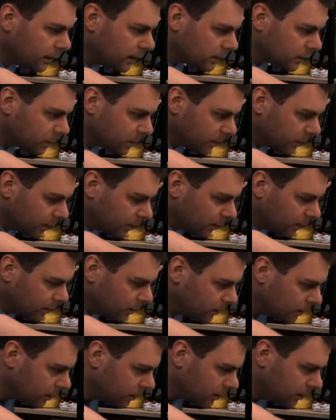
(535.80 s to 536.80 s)
This one,
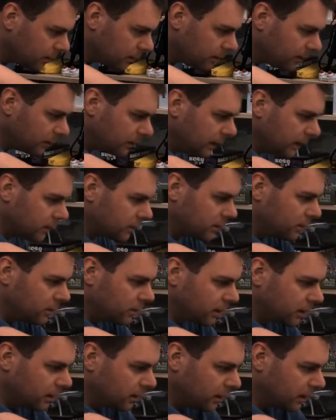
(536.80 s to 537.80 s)
though, these
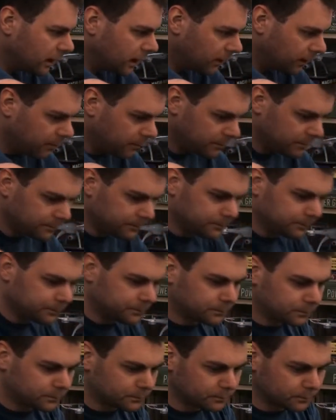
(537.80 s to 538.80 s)
two can go together.
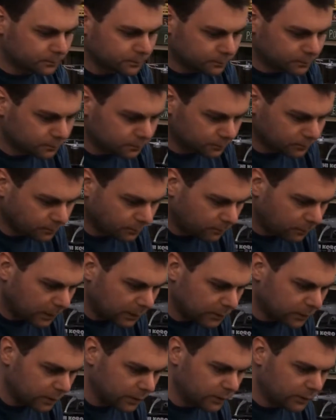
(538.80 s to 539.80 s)

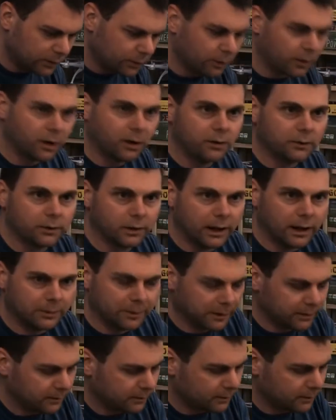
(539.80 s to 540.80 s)
So these two are
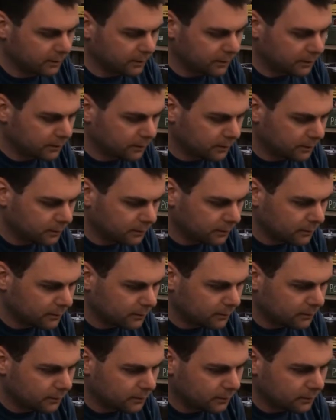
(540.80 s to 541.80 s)
overlapping.
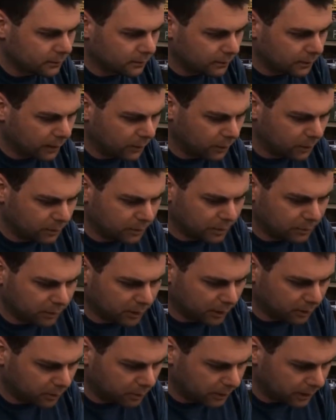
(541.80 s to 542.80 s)
They will be
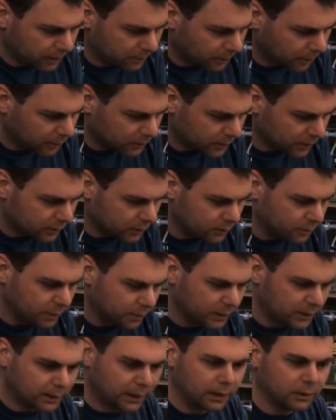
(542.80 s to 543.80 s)
probably in most
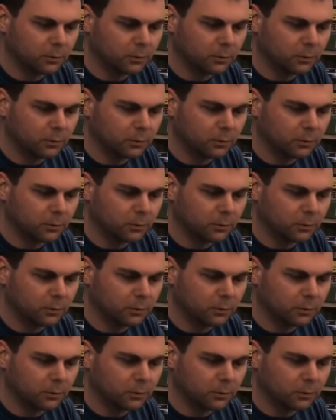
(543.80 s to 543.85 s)
instruments,